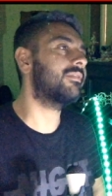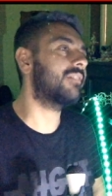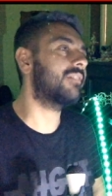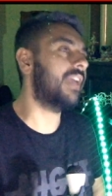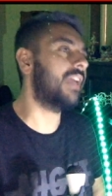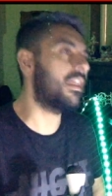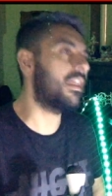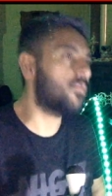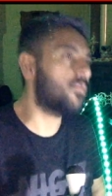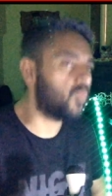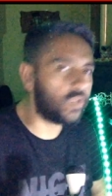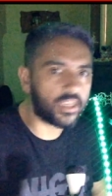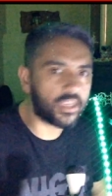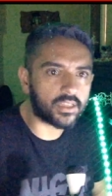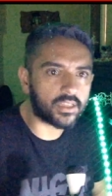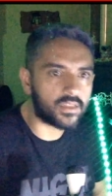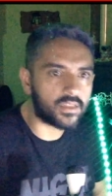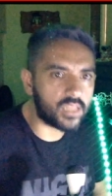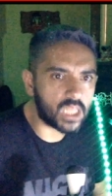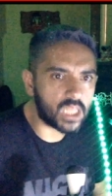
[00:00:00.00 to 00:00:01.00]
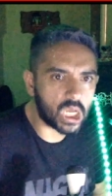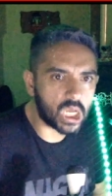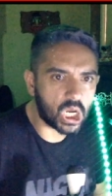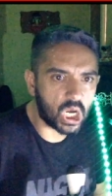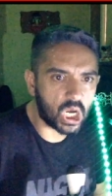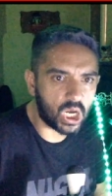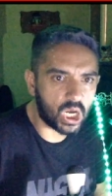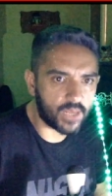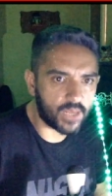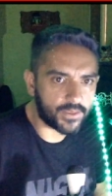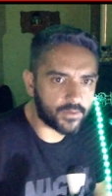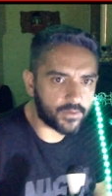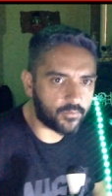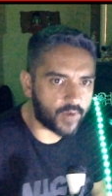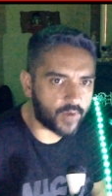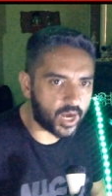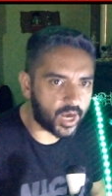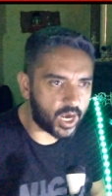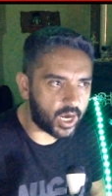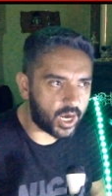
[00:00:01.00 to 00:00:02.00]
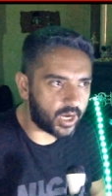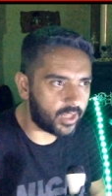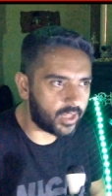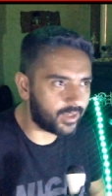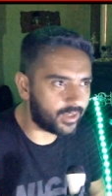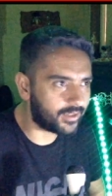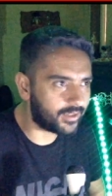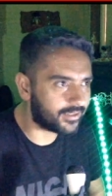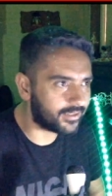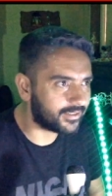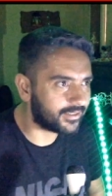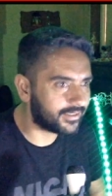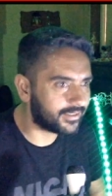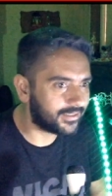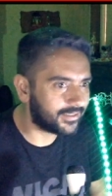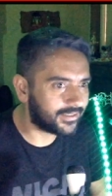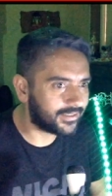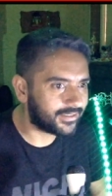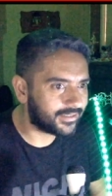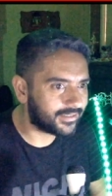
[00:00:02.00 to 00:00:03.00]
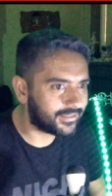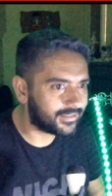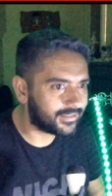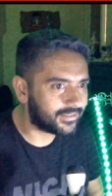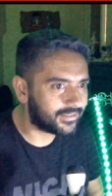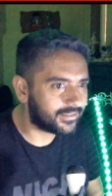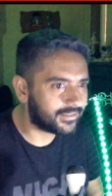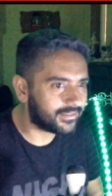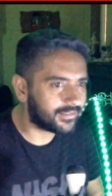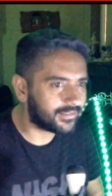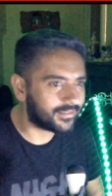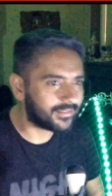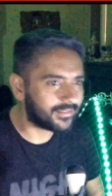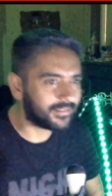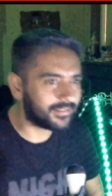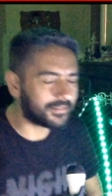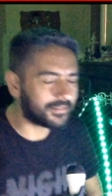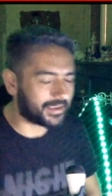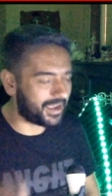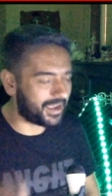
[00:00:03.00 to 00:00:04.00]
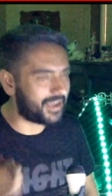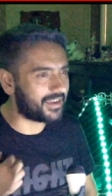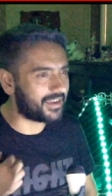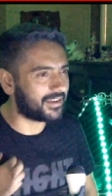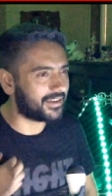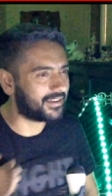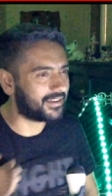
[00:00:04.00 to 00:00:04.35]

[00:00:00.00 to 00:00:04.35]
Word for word: And we ignore the world. Okay.